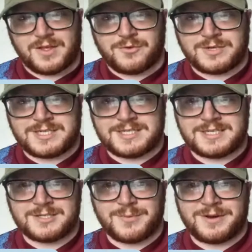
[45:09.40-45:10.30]
Chris says,
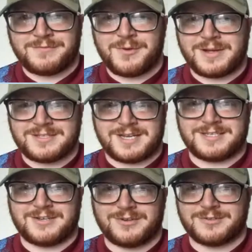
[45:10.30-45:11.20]
since when have you had
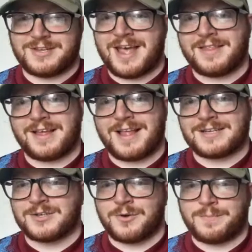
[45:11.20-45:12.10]
testicles? Yeah,
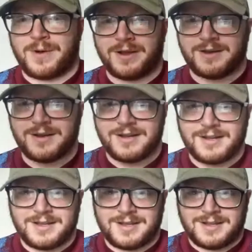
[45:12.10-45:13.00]
that's a good point.
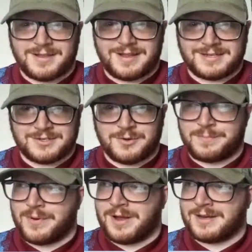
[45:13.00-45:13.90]
That's a good
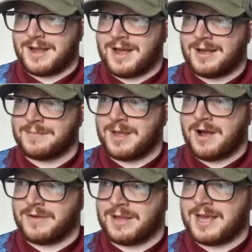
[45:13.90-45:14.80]
point. They
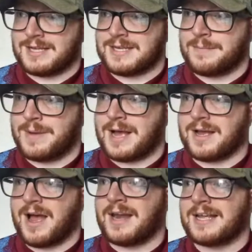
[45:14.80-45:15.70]
are in Kate's handbag.
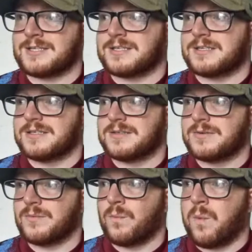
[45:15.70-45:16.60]
And it's
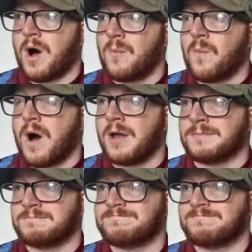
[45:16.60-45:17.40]
1-1.